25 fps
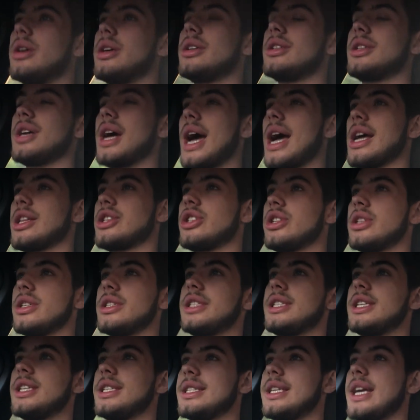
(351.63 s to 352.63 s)
to actually
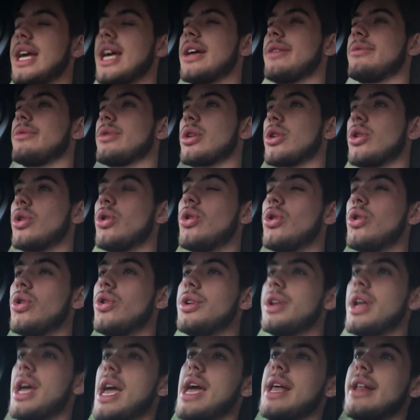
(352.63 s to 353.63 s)
sit down,
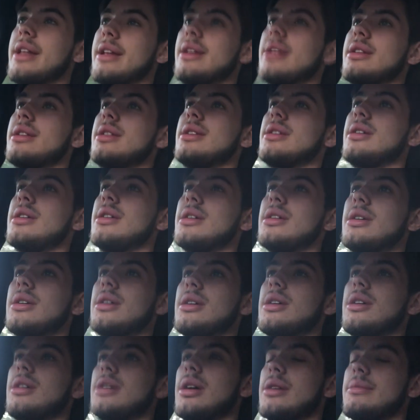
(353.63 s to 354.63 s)
record, edit,
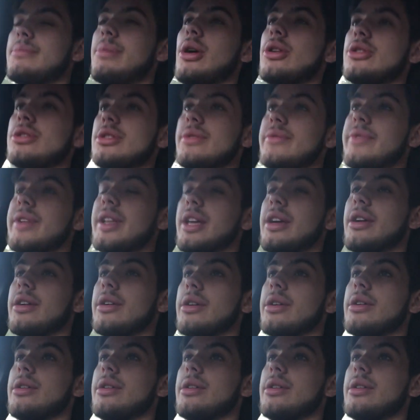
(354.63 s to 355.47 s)
and post a video.